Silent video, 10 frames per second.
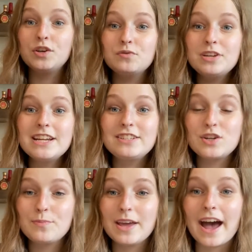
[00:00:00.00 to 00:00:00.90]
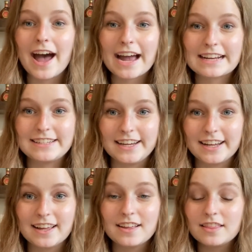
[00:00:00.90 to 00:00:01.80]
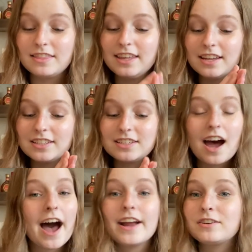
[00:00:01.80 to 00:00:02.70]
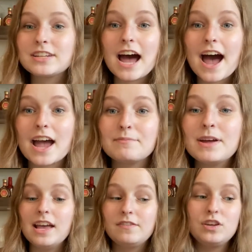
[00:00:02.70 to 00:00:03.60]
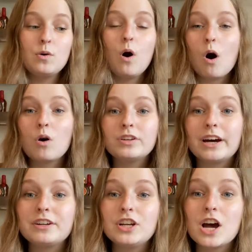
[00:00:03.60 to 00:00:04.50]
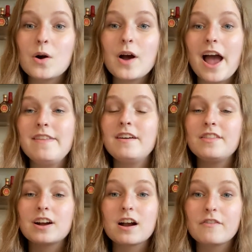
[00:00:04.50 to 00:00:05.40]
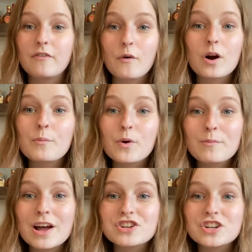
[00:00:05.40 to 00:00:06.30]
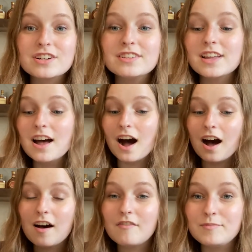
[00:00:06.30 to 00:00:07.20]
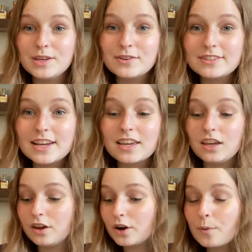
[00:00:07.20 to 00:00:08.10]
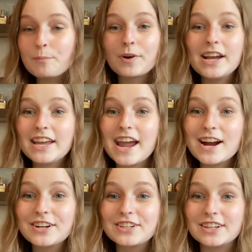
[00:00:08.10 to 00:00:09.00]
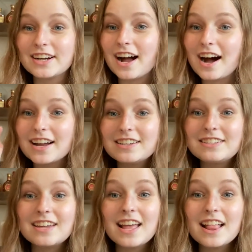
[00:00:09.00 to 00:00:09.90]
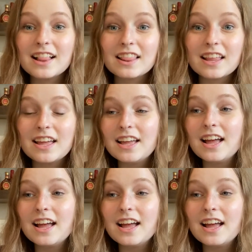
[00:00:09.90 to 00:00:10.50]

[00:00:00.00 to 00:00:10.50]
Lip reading: you need to be acting the entire time. If you hold out a note and then there are 4 more measures of music, you don't break character until